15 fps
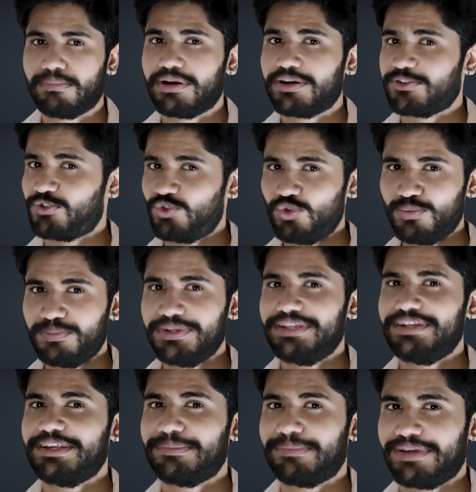But a
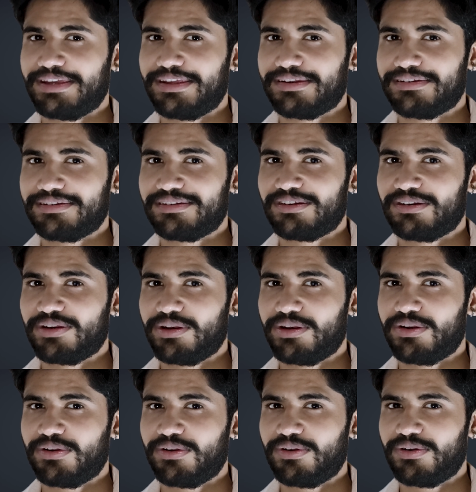superior man
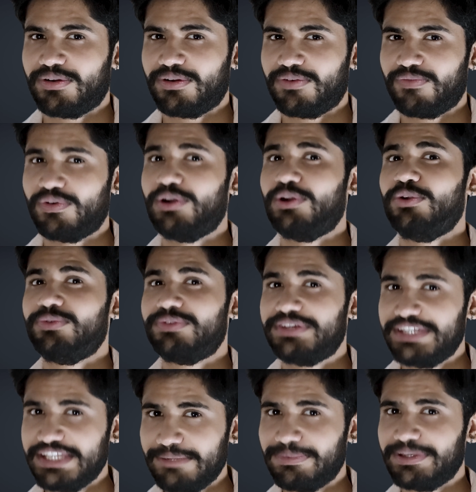would look
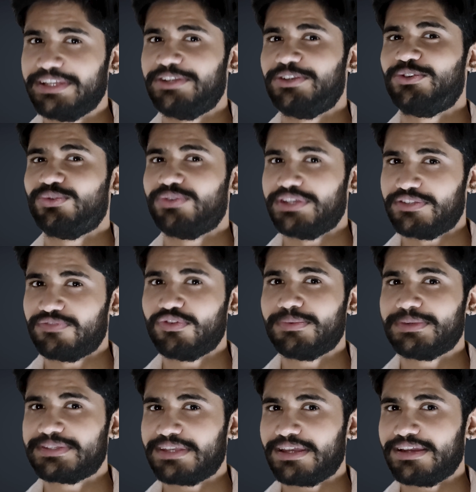deeply into his
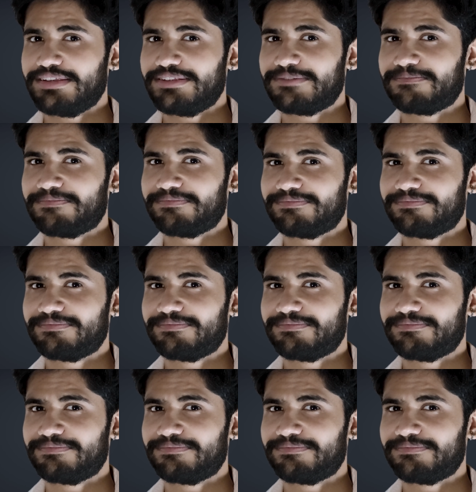woman's eyes